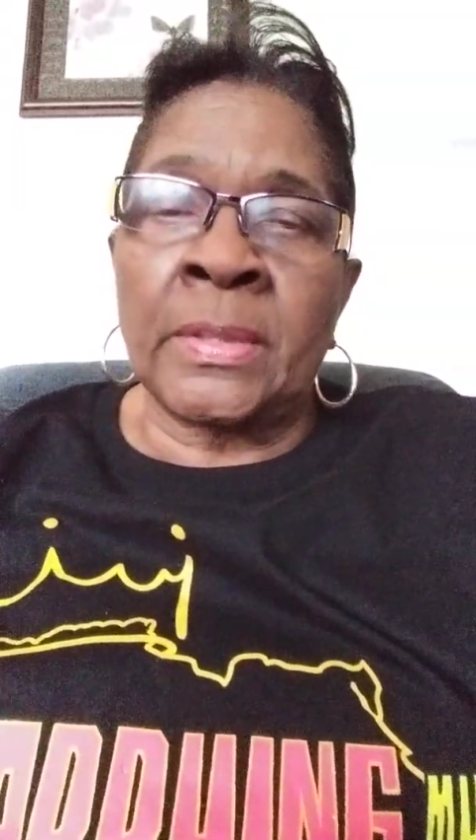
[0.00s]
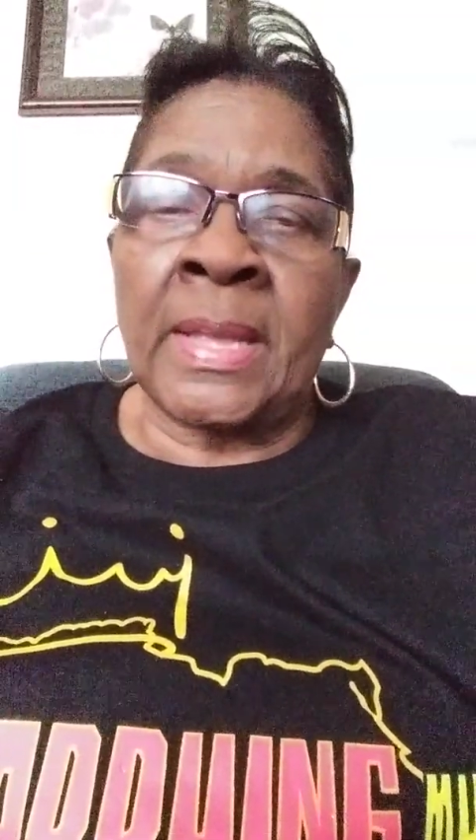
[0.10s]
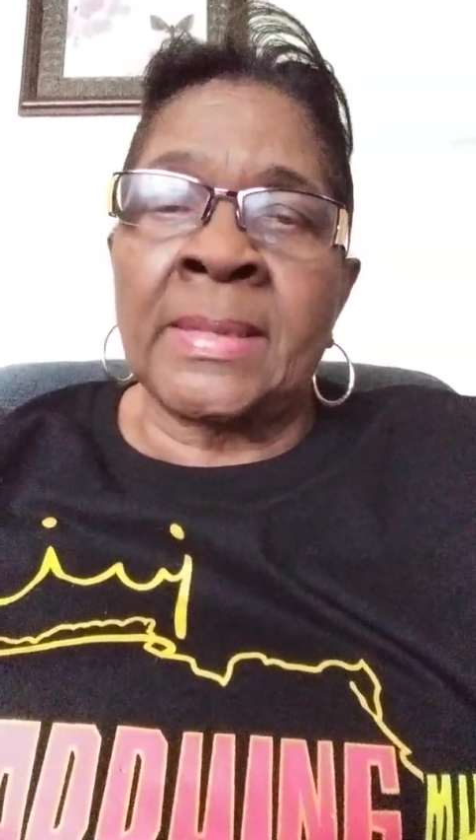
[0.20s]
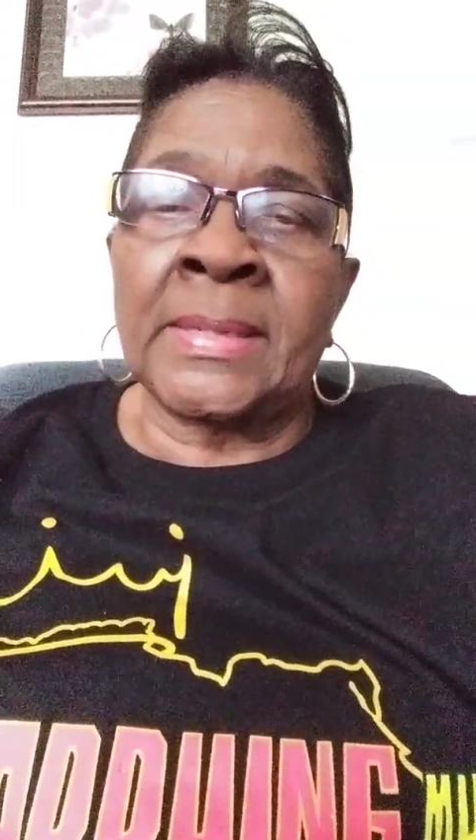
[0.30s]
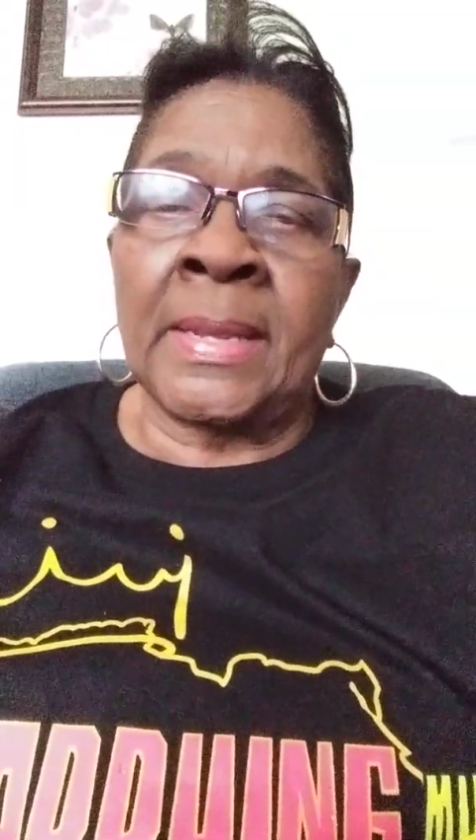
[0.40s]

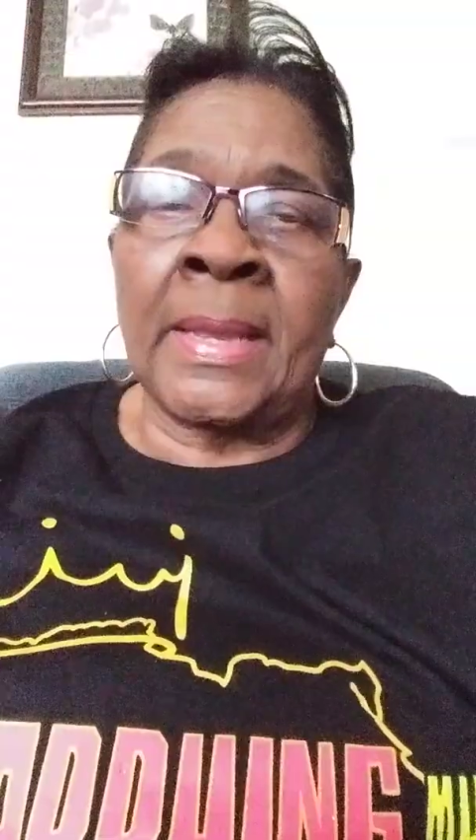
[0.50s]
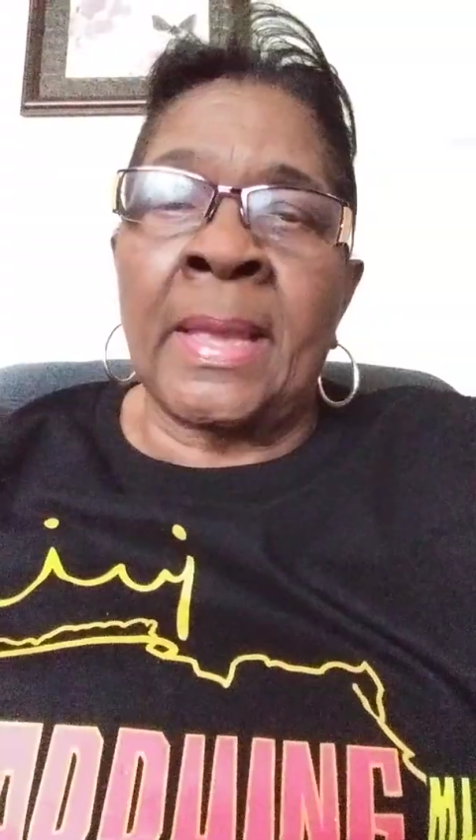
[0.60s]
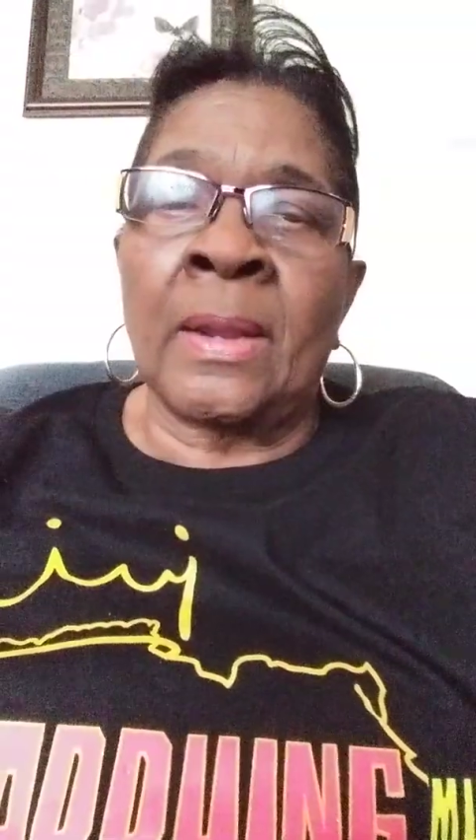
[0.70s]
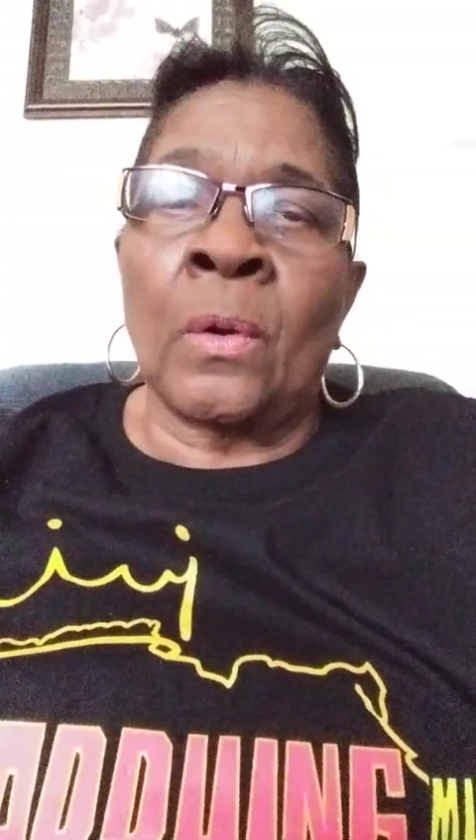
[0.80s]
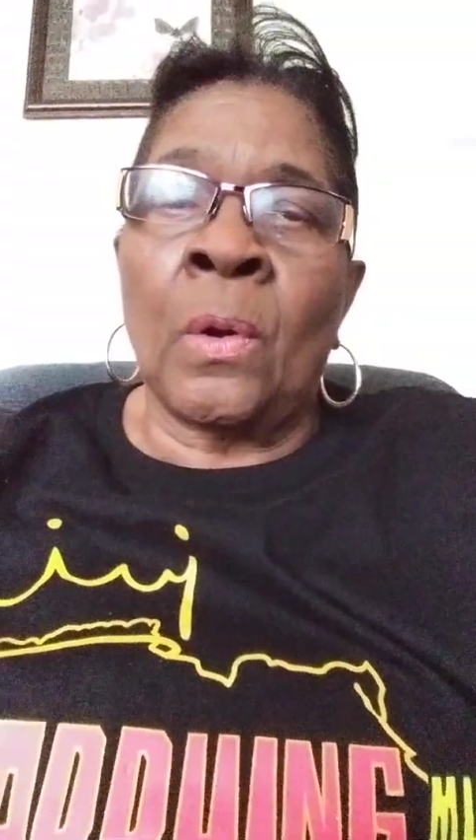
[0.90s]
that day
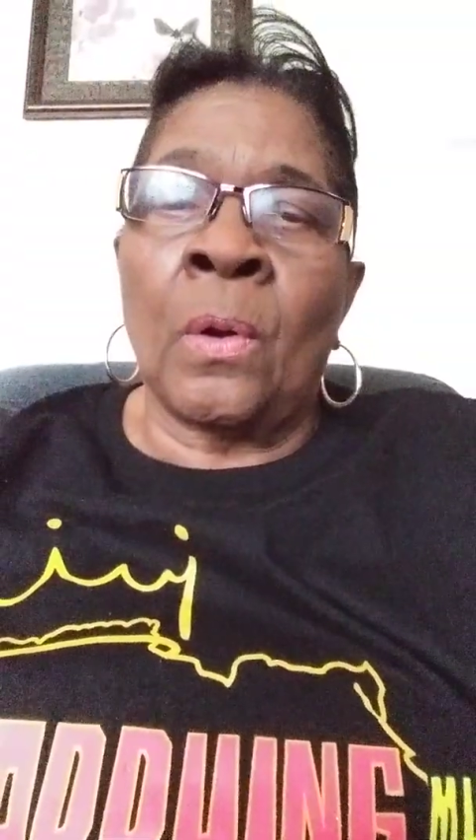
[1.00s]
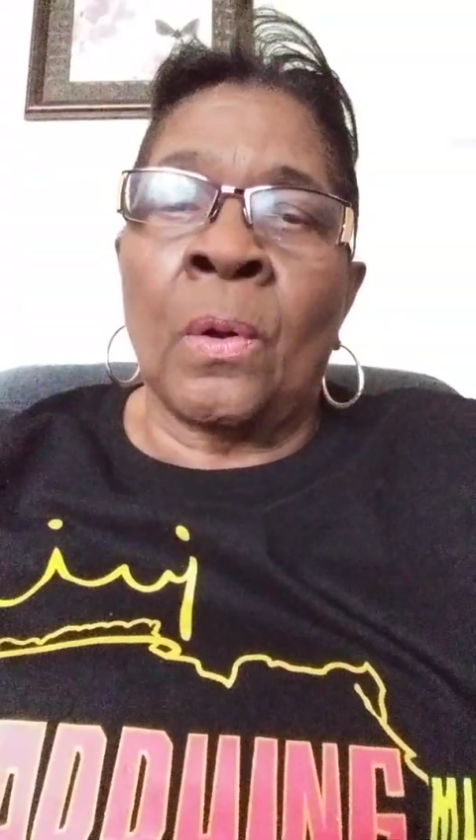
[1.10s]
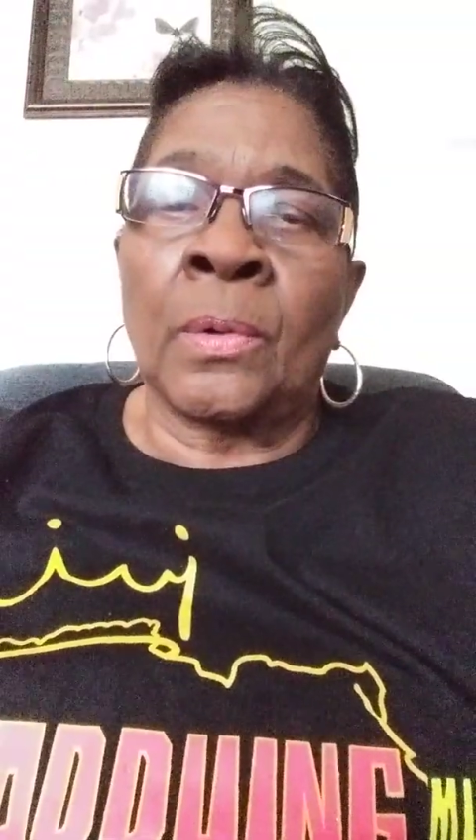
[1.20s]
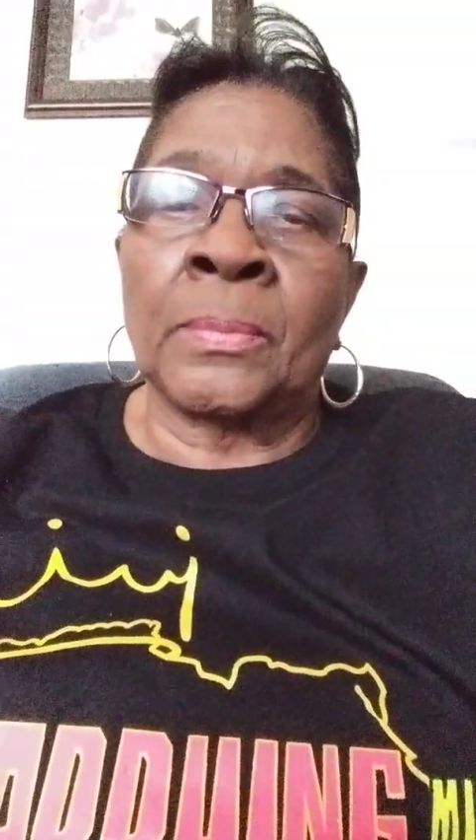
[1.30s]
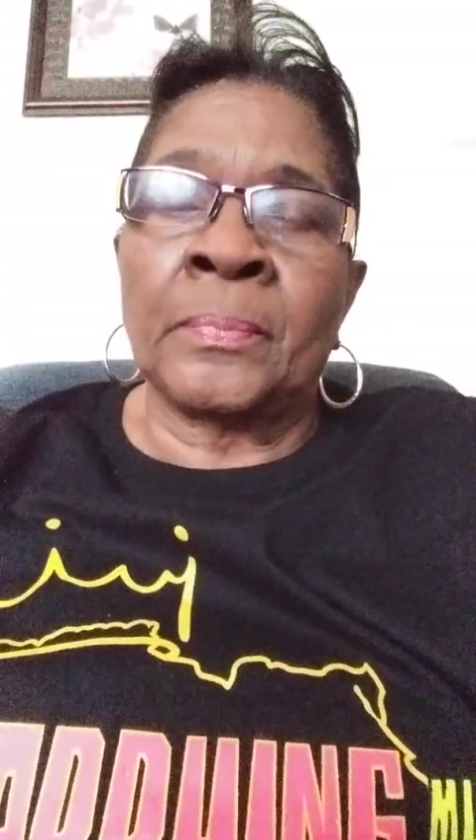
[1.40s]
at
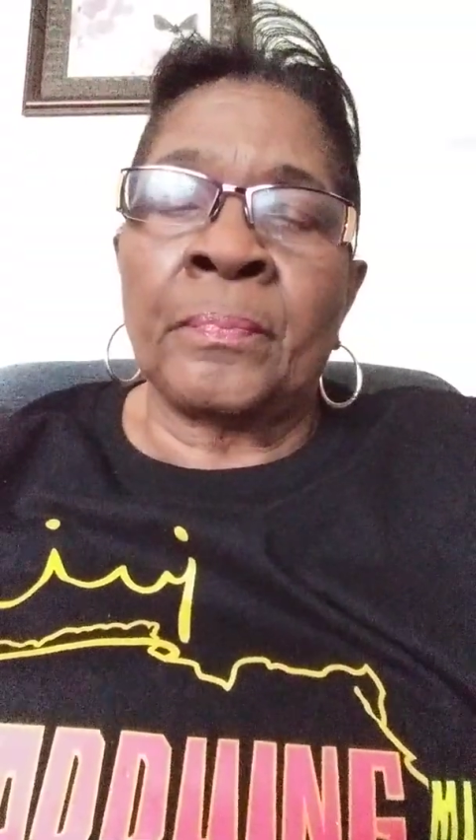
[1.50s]
all.